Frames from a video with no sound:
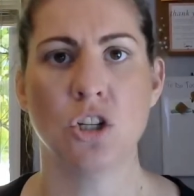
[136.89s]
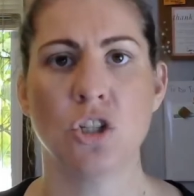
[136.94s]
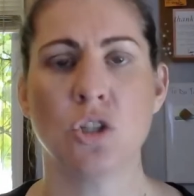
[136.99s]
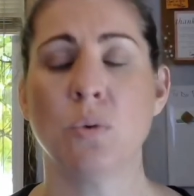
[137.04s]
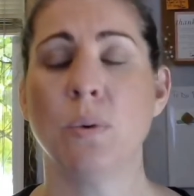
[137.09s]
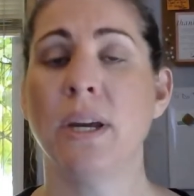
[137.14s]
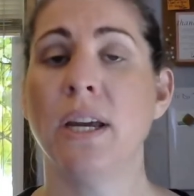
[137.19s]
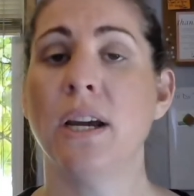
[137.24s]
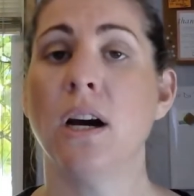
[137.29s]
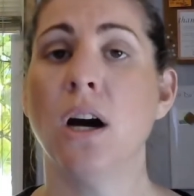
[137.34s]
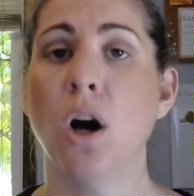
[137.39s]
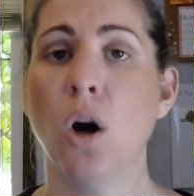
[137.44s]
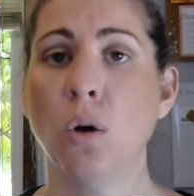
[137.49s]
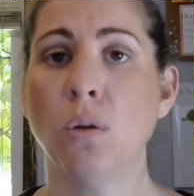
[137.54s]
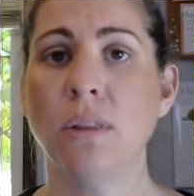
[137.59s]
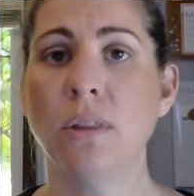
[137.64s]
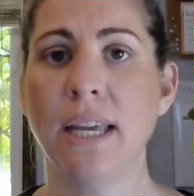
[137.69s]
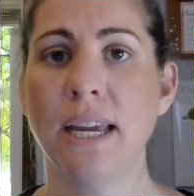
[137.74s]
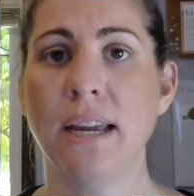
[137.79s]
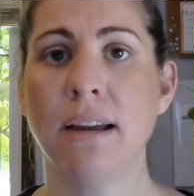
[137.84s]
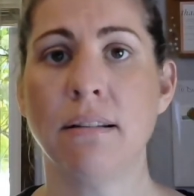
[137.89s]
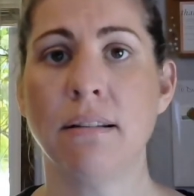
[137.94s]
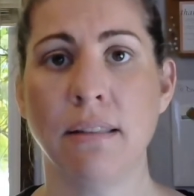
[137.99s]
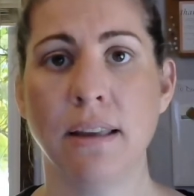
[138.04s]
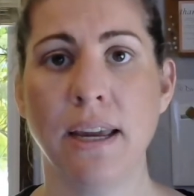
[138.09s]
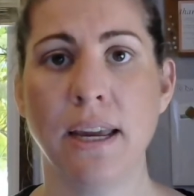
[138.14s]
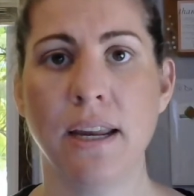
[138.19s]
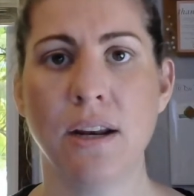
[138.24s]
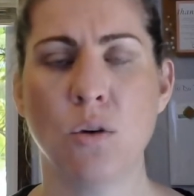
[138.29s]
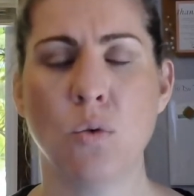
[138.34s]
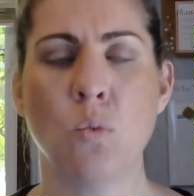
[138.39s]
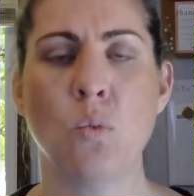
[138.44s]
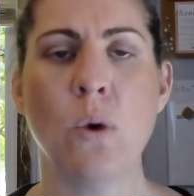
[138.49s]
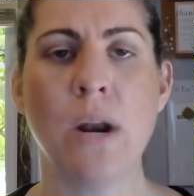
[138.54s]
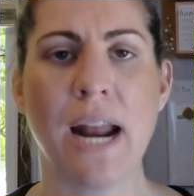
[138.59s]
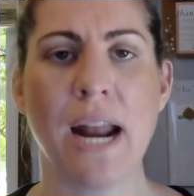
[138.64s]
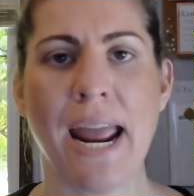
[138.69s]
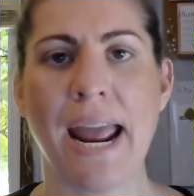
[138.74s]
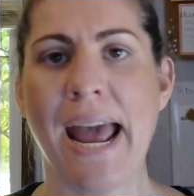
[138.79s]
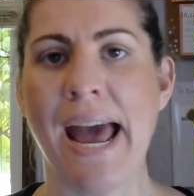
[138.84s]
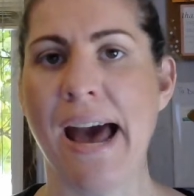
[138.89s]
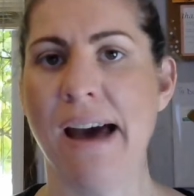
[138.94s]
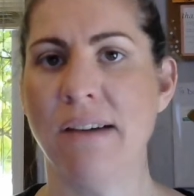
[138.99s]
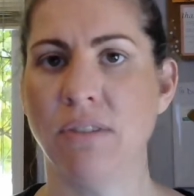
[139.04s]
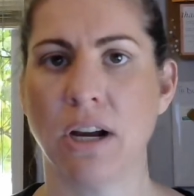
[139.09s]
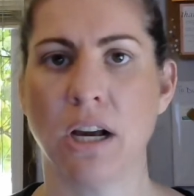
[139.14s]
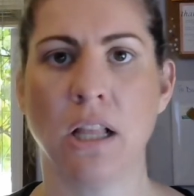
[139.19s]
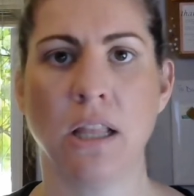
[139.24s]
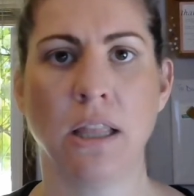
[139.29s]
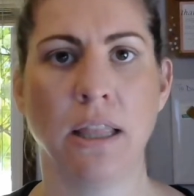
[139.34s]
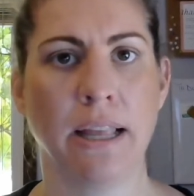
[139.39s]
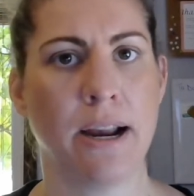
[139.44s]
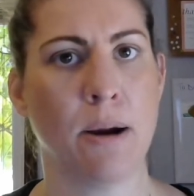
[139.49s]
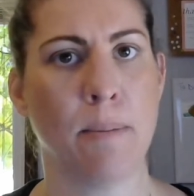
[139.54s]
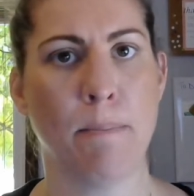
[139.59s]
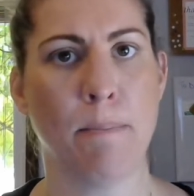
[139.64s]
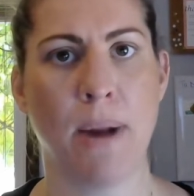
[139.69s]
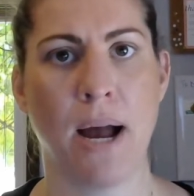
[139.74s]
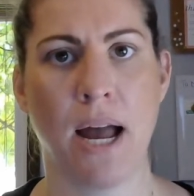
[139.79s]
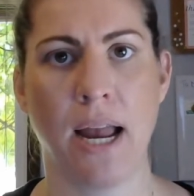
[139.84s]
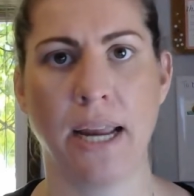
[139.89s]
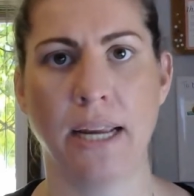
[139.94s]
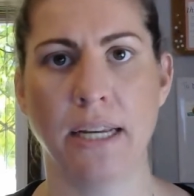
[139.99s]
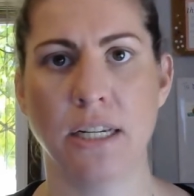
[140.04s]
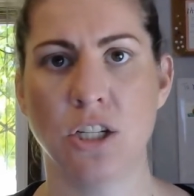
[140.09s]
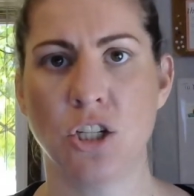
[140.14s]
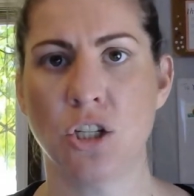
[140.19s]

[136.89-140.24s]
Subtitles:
So I only clean when I have a clear mind.